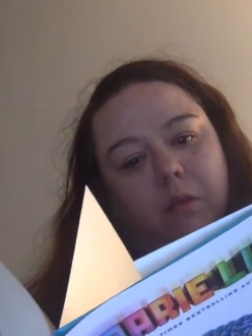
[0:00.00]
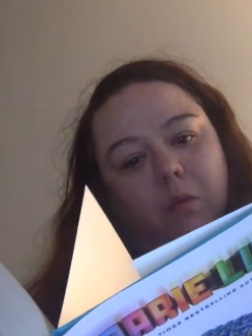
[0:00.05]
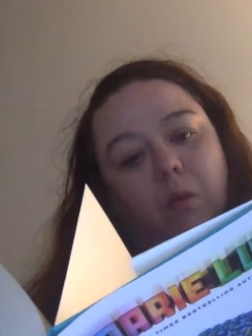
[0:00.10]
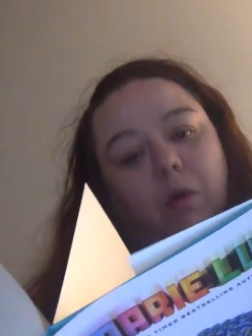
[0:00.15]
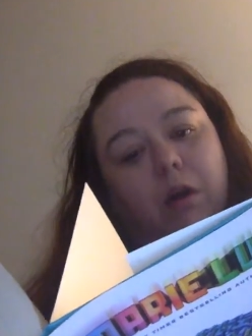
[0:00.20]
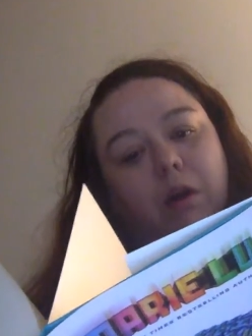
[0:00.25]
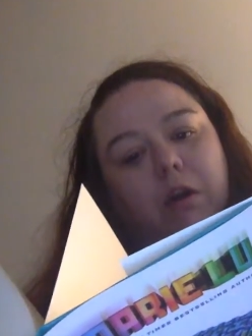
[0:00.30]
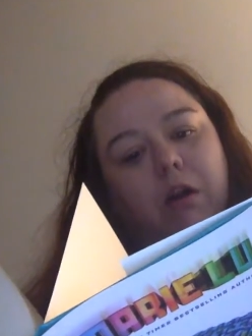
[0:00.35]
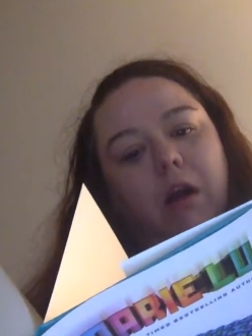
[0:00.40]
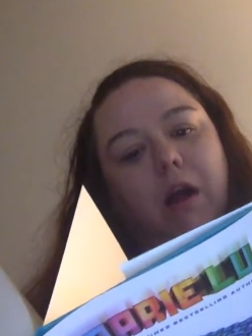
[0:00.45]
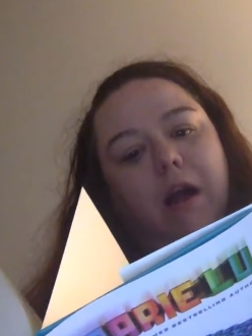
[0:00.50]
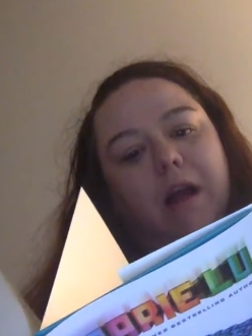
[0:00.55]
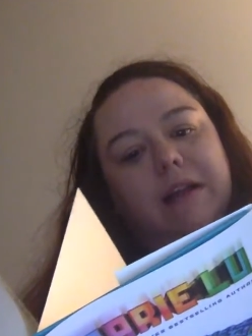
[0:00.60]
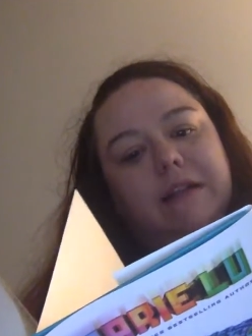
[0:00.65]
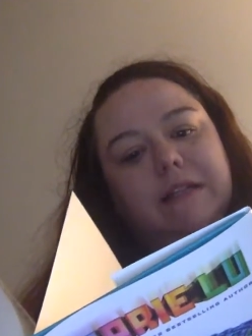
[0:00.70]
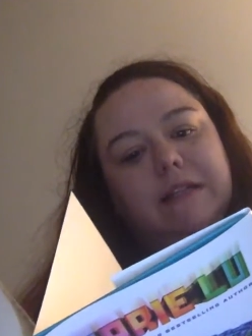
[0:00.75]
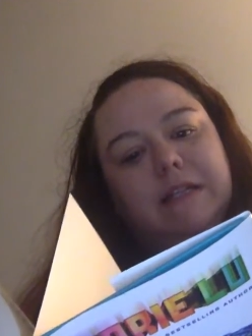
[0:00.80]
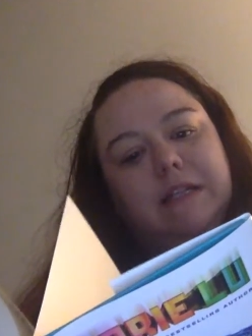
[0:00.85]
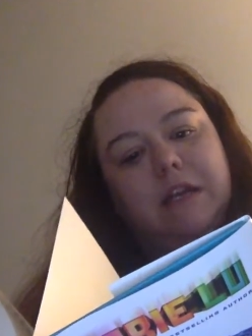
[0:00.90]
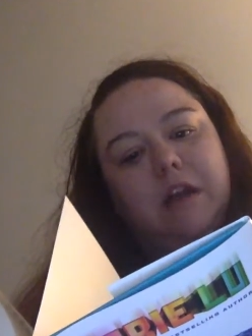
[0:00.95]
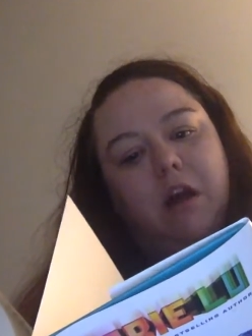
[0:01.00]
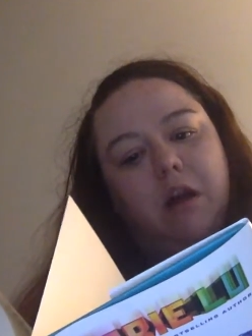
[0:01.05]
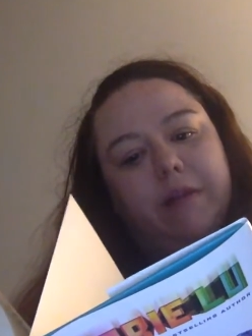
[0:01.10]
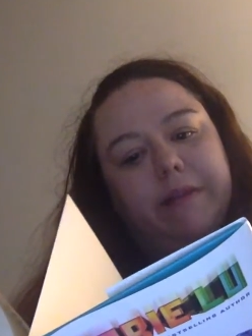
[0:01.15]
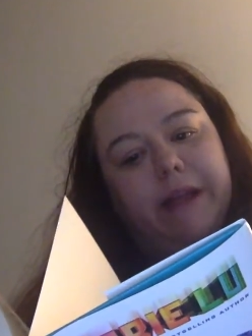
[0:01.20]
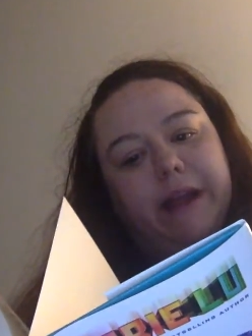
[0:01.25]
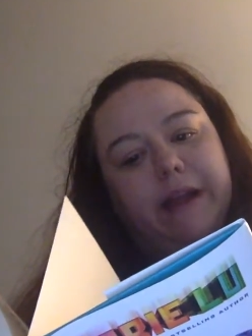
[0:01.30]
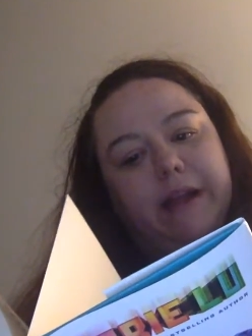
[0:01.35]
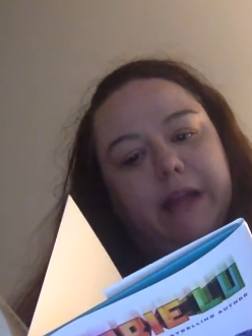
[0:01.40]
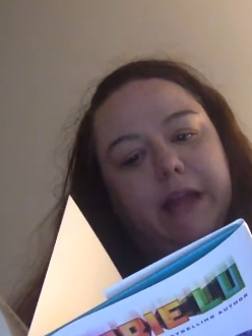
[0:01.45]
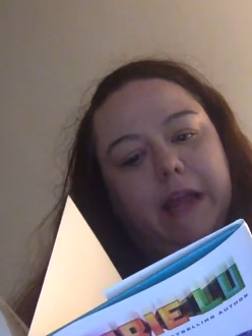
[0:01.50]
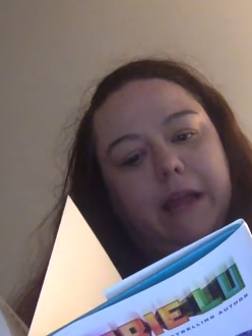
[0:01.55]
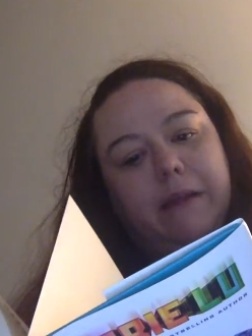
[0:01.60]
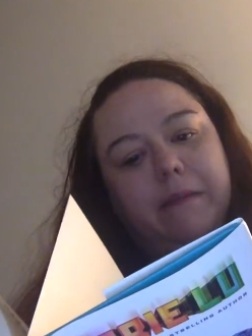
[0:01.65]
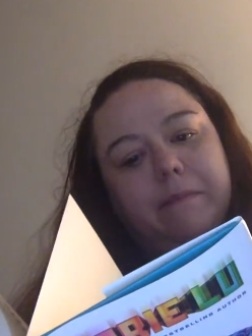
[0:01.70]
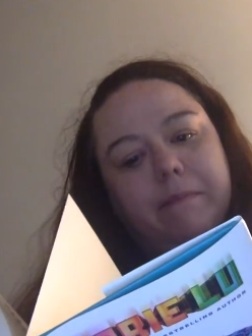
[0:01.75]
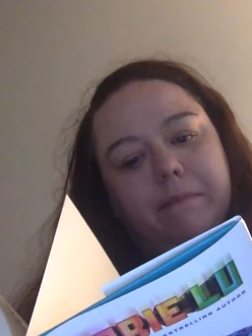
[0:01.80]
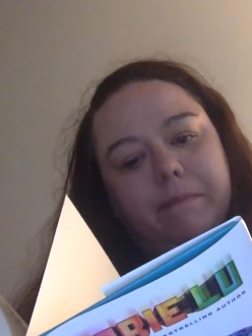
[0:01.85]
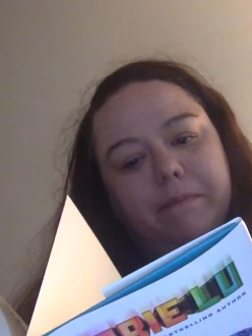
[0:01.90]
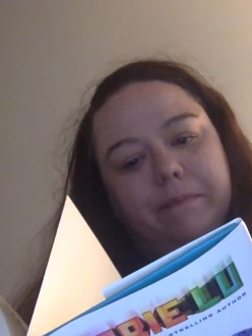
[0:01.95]
Warcross is an online
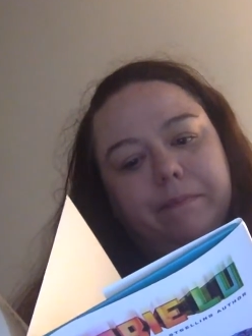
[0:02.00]
game.